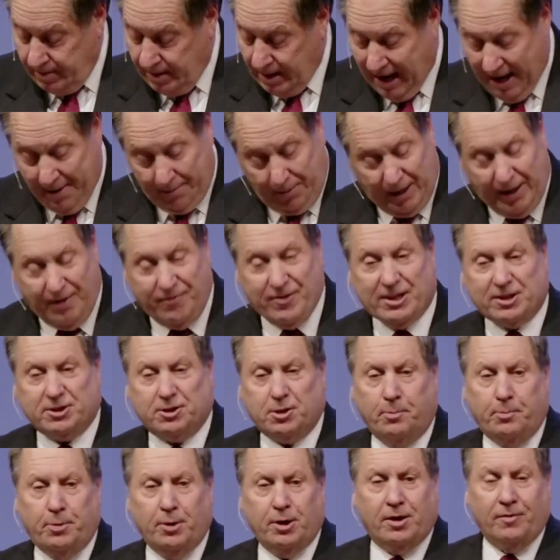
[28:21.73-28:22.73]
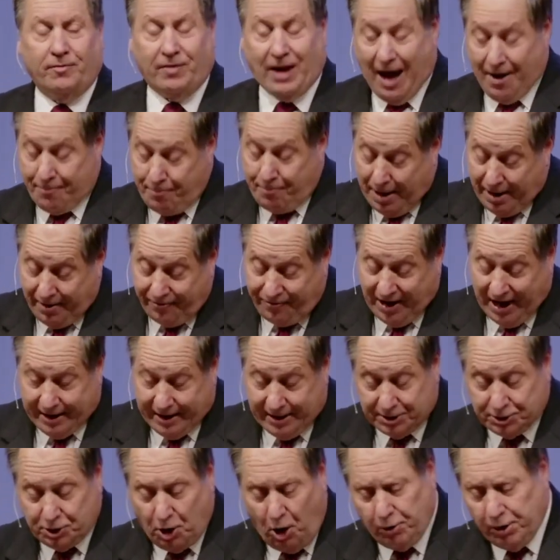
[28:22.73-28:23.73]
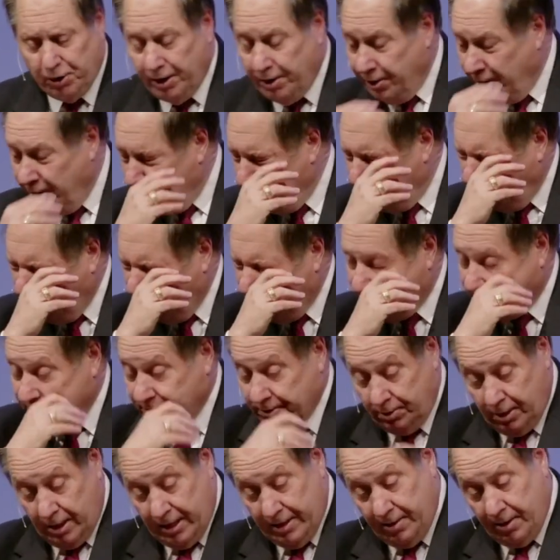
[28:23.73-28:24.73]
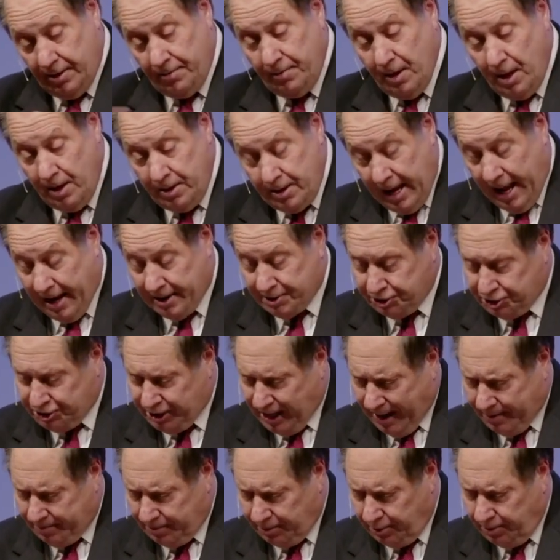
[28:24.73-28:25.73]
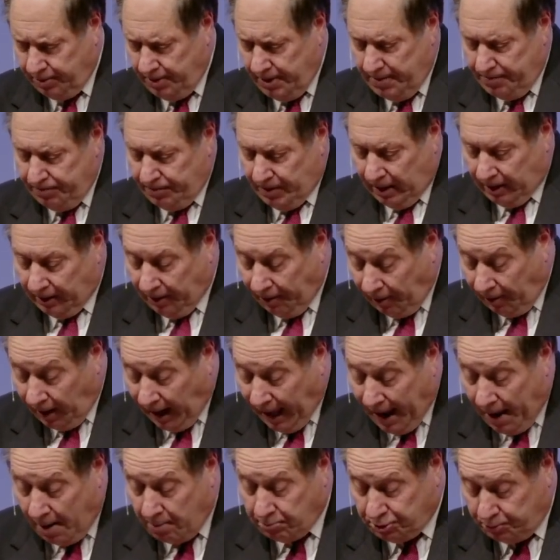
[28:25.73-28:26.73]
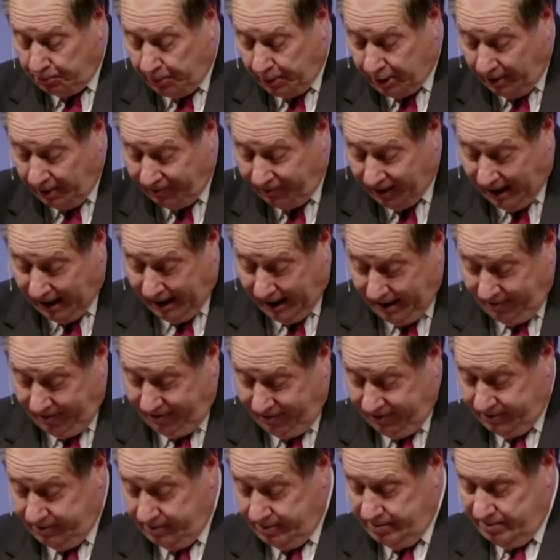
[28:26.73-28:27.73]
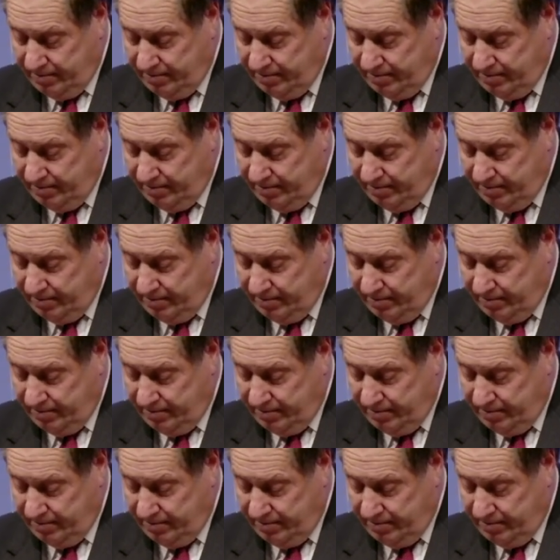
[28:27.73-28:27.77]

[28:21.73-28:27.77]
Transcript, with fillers: I believe it's the book of life. Matter of fact, it's called in another place in the next chapter, the Lamb's book of life.